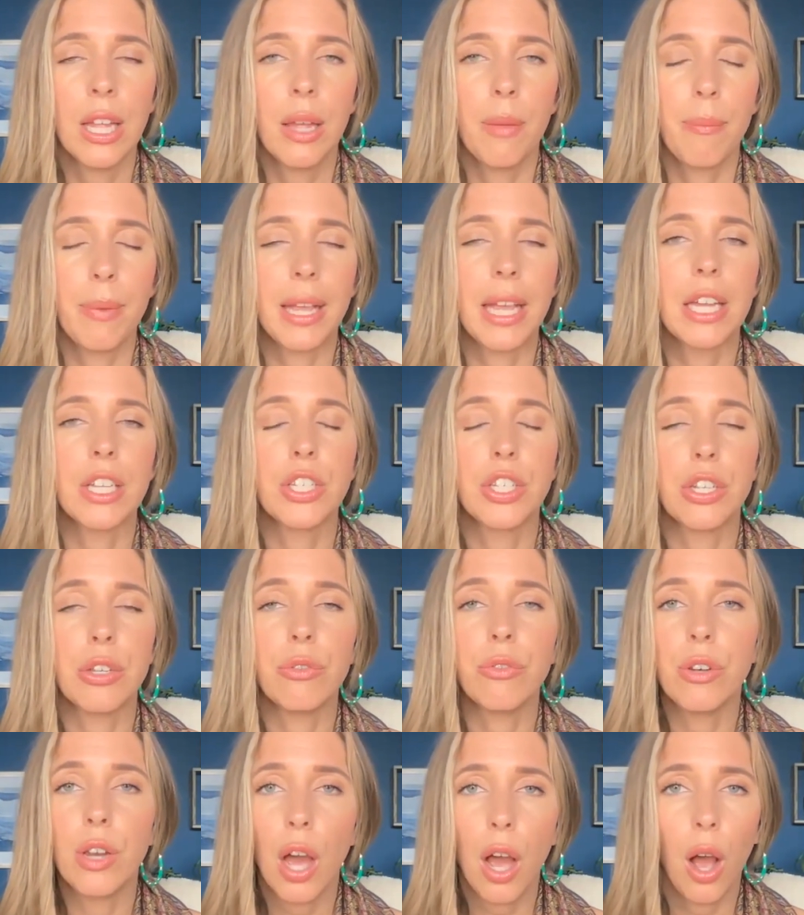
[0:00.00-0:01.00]
because you
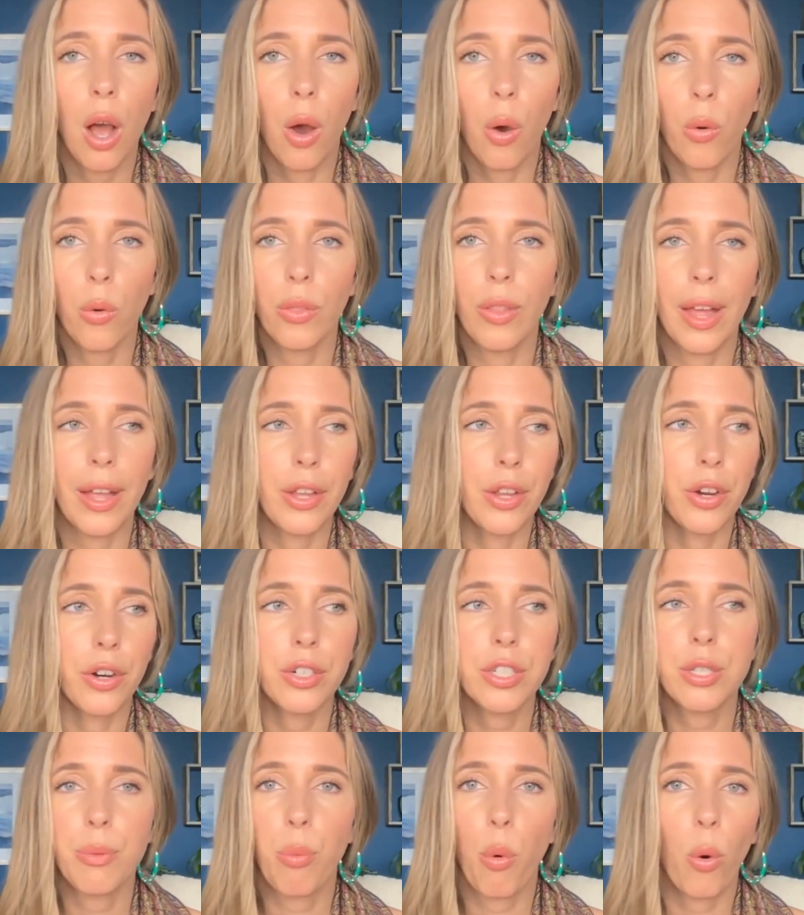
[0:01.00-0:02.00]
know that your
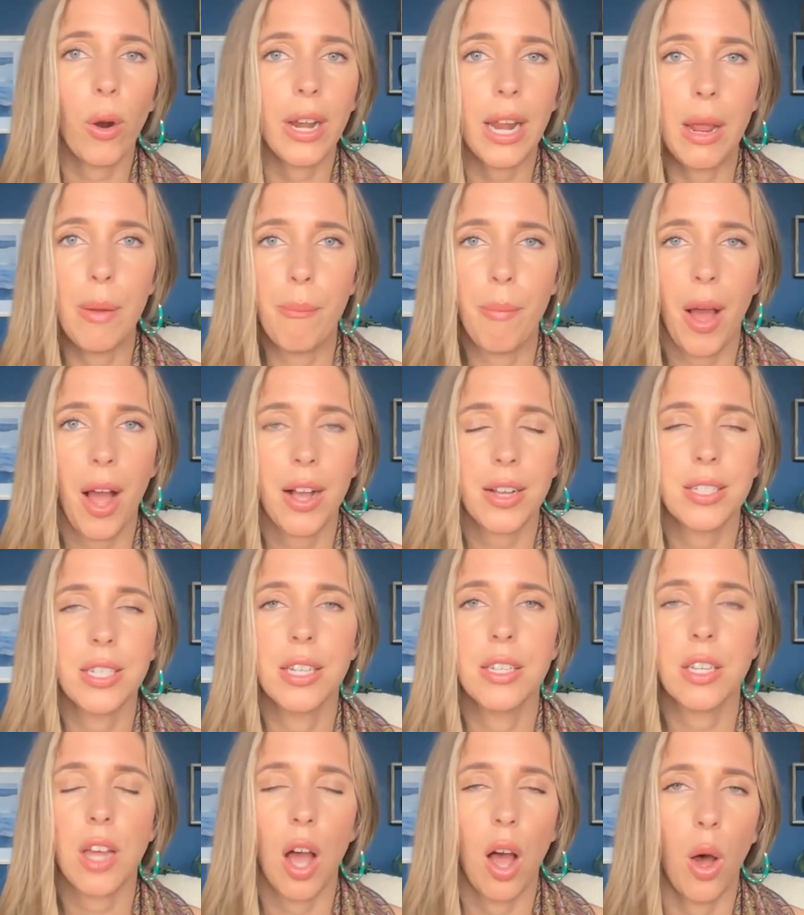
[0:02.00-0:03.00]
support inbox
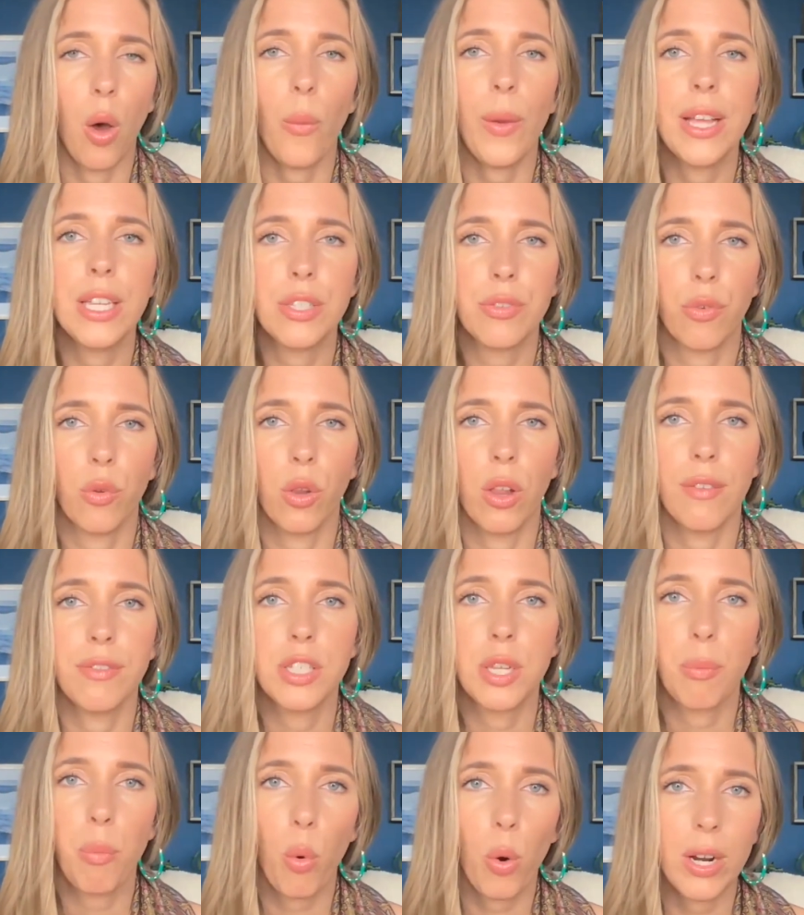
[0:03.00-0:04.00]
is always full of
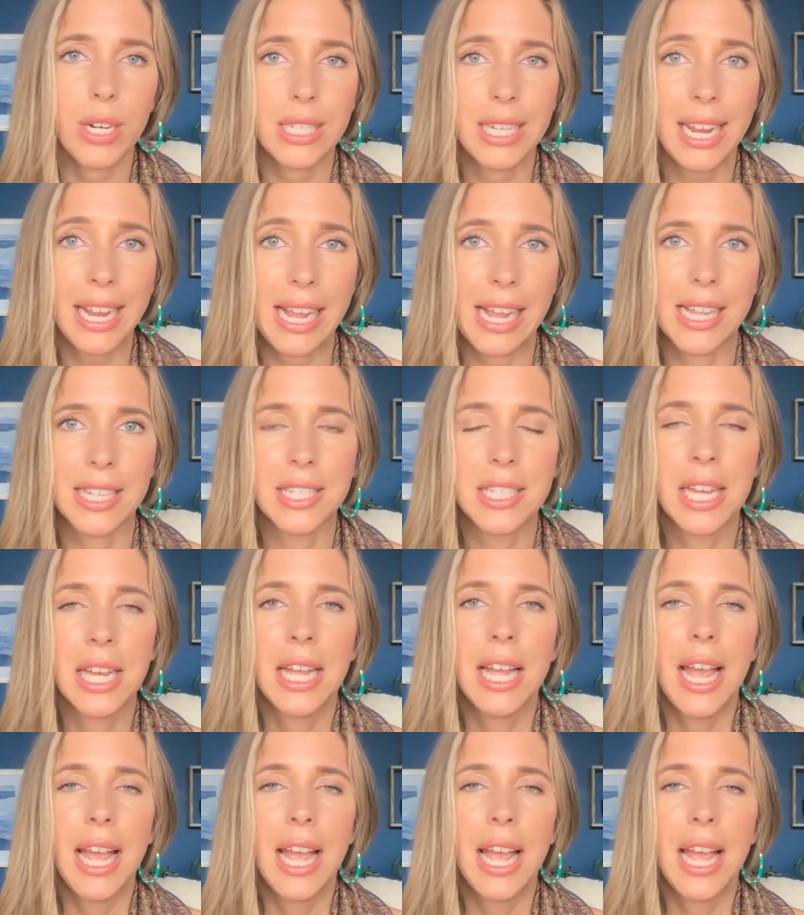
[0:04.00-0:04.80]
support tickets.